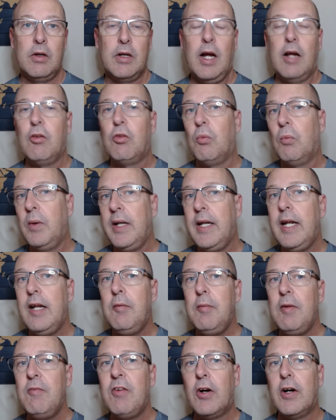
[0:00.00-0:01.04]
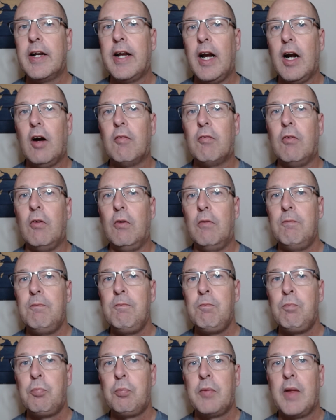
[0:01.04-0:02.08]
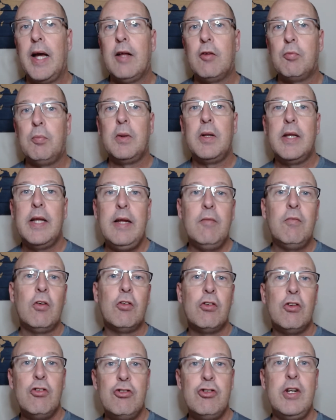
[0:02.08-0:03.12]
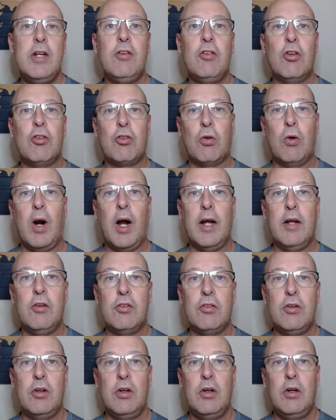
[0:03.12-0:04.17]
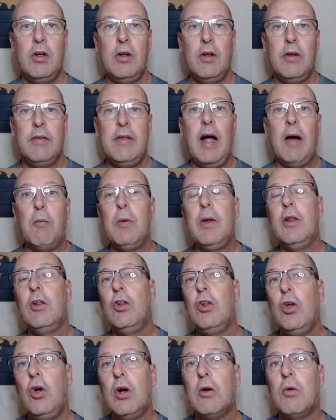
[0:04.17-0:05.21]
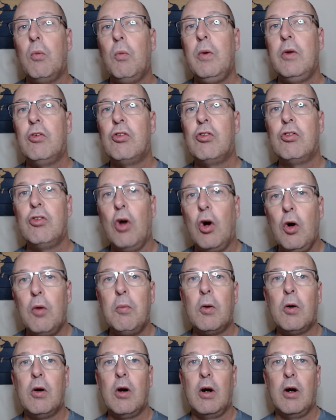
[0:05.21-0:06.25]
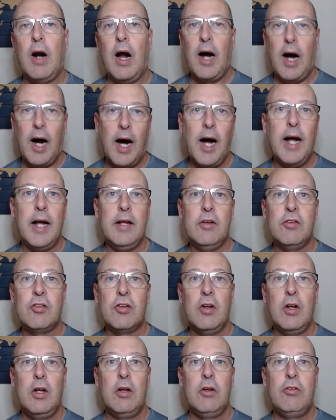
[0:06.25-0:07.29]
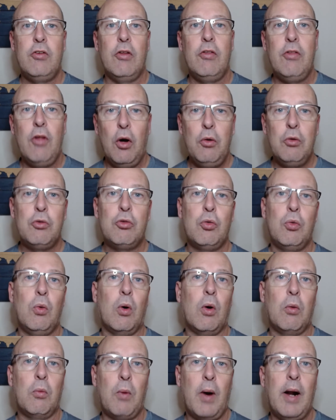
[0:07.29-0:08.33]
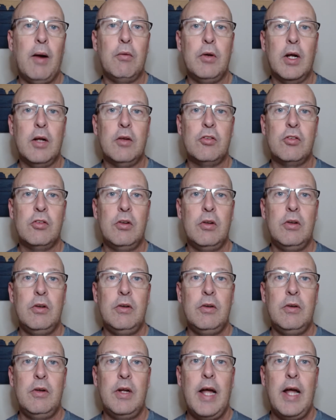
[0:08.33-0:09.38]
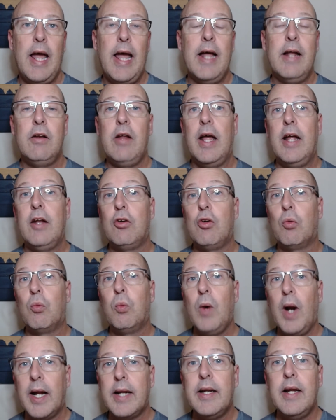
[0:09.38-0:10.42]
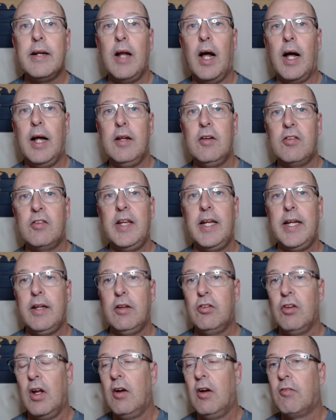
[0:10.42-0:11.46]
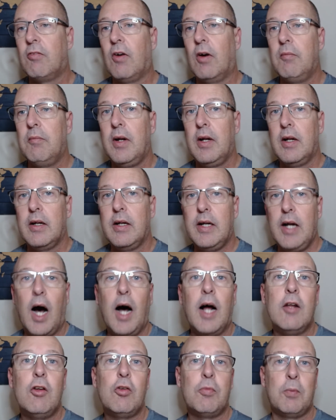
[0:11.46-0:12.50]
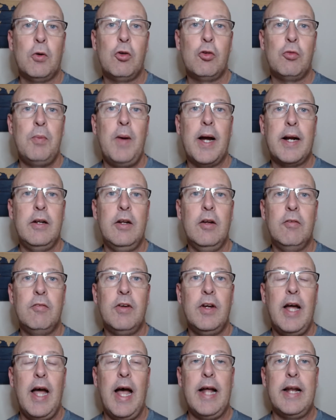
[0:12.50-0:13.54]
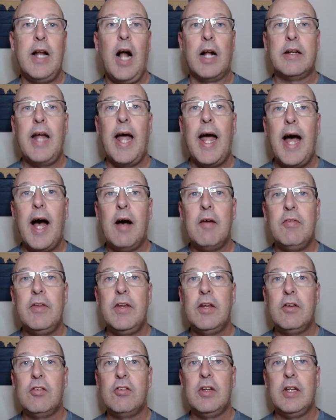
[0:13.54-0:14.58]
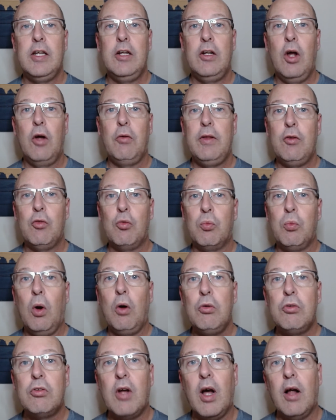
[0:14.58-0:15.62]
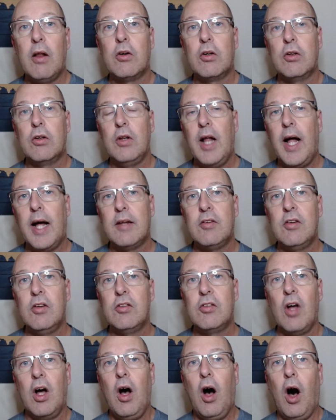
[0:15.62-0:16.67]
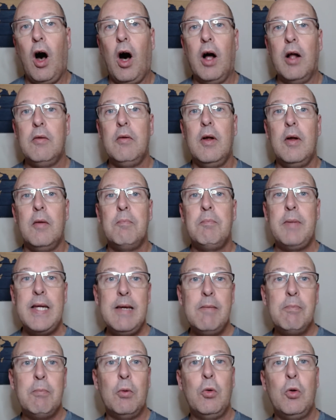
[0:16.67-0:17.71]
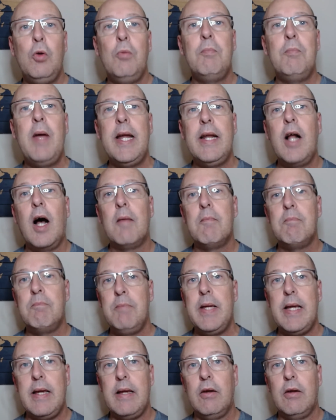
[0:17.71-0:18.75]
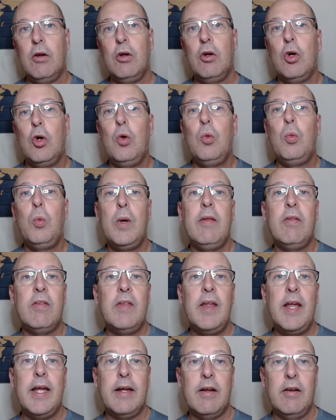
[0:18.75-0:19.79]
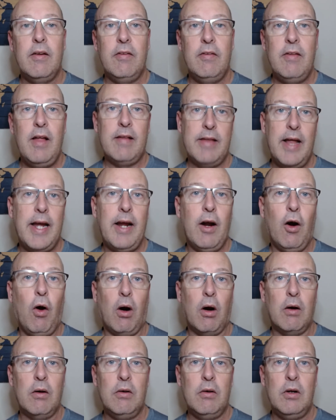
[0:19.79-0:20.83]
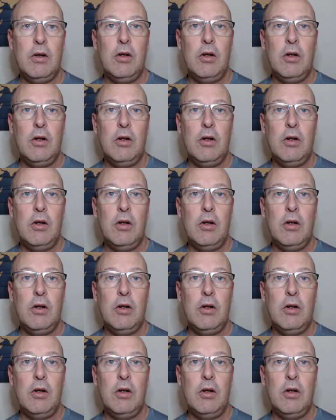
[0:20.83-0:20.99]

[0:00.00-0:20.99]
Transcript: Guys, we need to be very careful as believers in Jesus Christ that we look with sober eyes to those who are around us and and to recognize things from God's perspective and not to have this, you know, these rose-colored glasses on people who may not be who we think that they are.